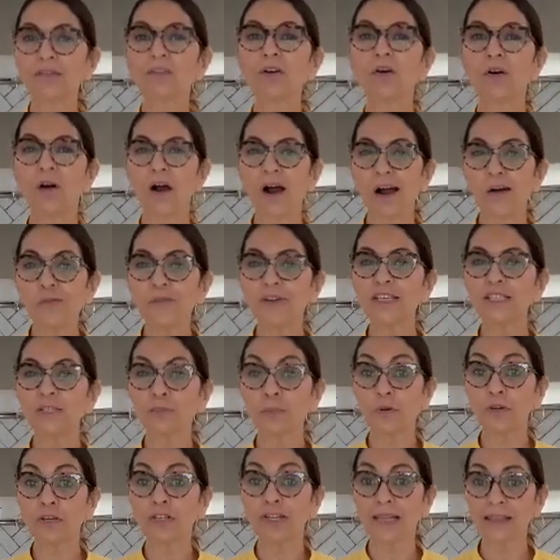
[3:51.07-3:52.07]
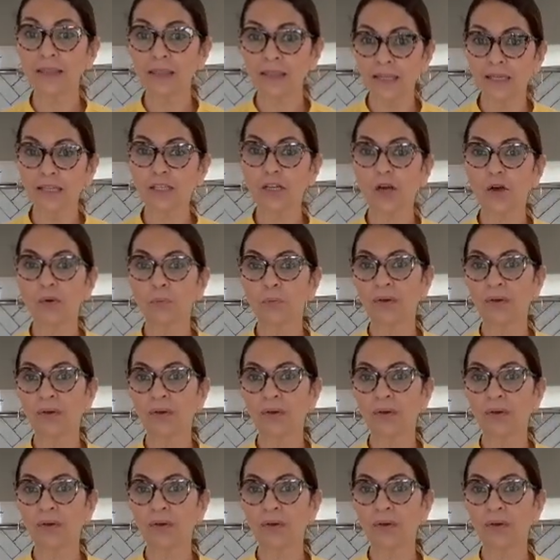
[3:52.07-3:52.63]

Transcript: They'll always burn a little,